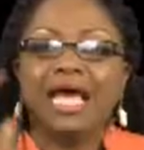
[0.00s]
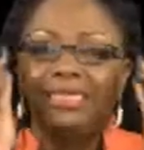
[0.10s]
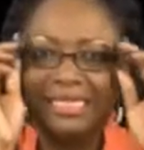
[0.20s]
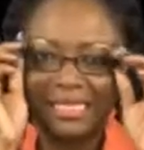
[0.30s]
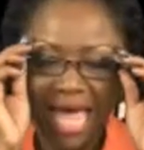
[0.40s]
a
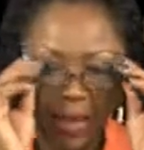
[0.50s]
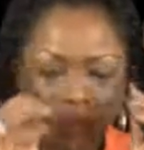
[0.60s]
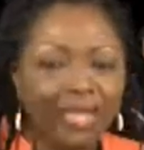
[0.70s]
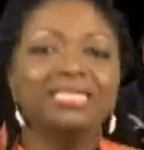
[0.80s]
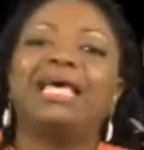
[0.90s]

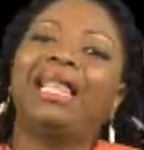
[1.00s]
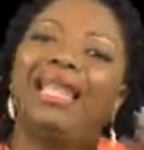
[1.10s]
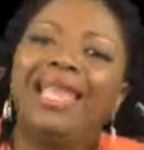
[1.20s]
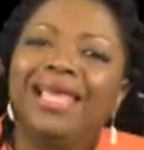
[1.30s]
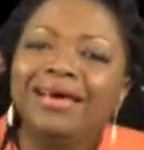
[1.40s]
disciple is
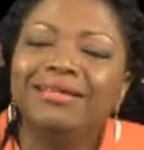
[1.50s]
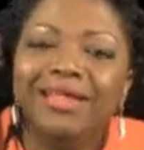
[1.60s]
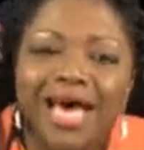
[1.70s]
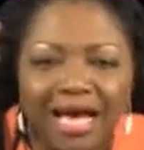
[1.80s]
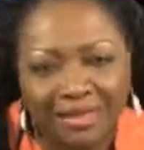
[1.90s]
a
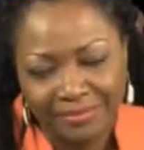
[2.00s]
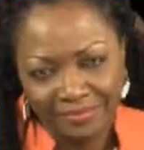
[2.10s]
learner,